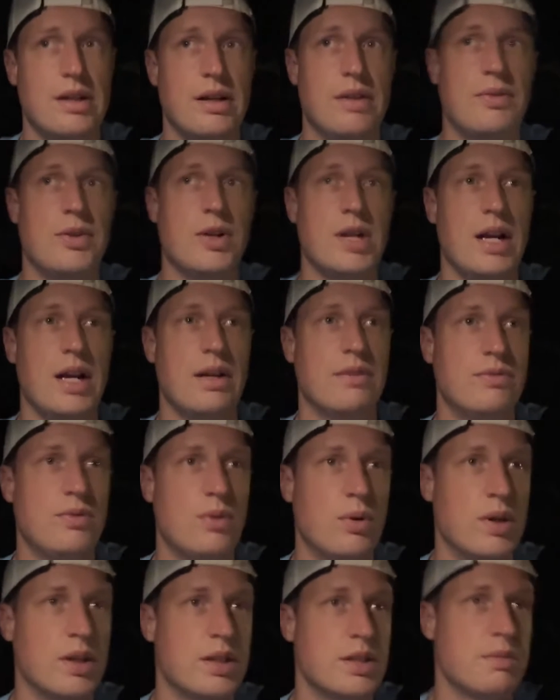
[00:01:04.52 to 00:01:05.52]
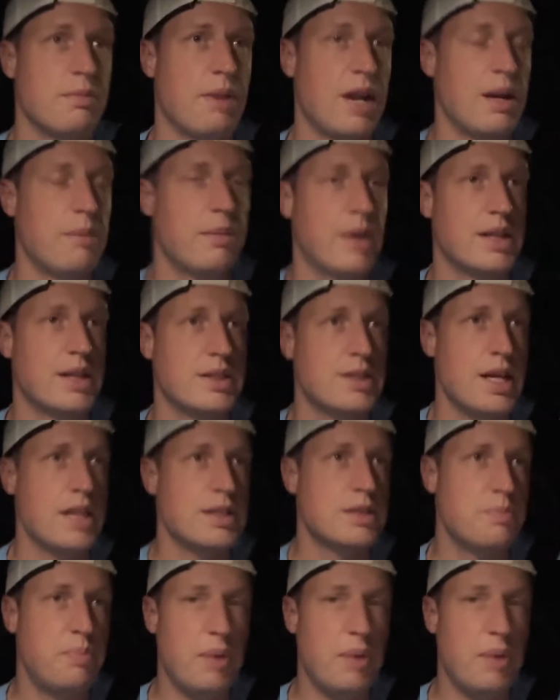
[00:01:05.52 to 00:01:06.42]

And if you're not in Florida, this may not make sense.